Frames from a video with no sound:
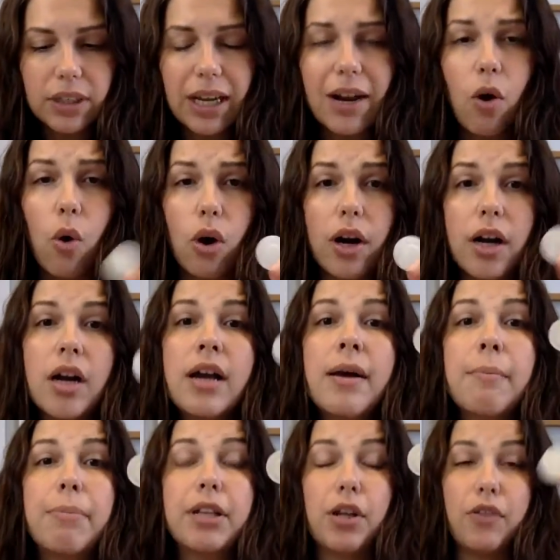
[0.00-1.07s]
or
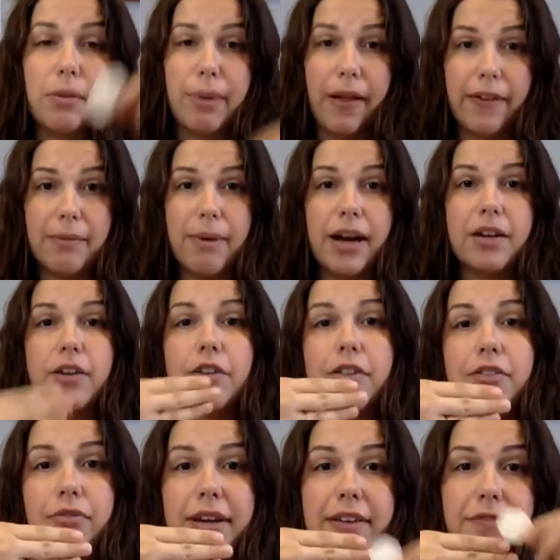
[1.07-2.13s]
below the belly button,
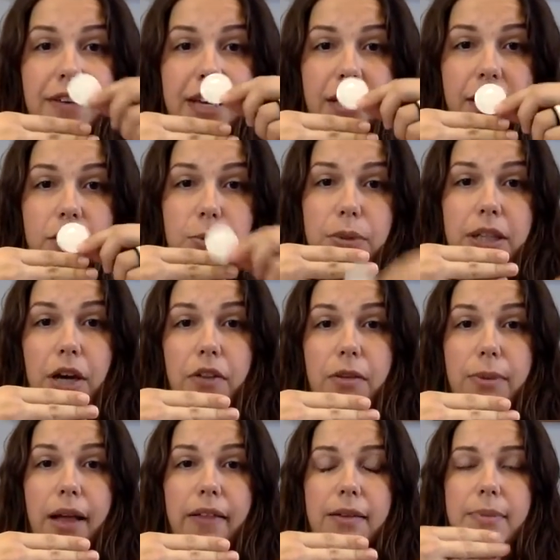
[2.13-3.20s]
3 fingers below the
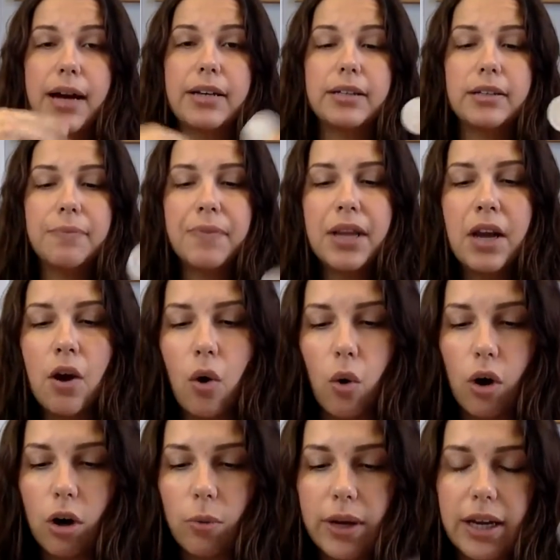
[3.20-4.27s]
belly button,
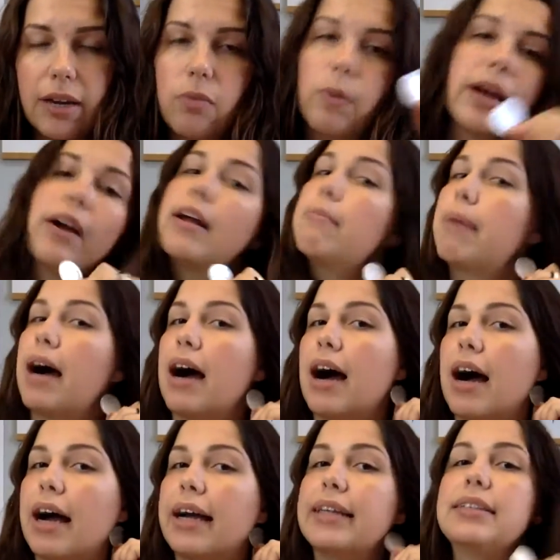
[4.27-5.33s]
or we could wear it
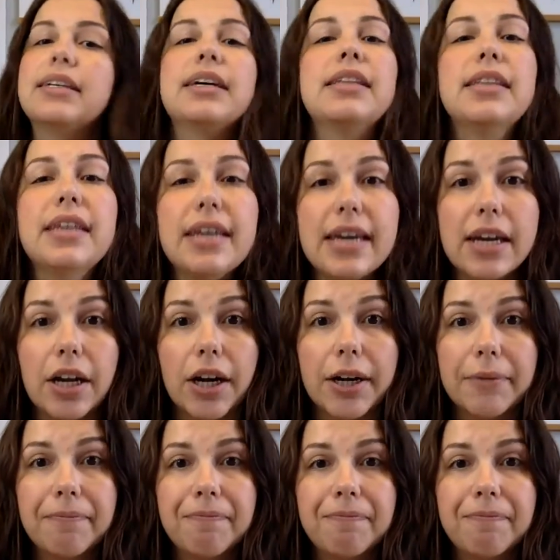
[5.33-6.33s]
behind the ear.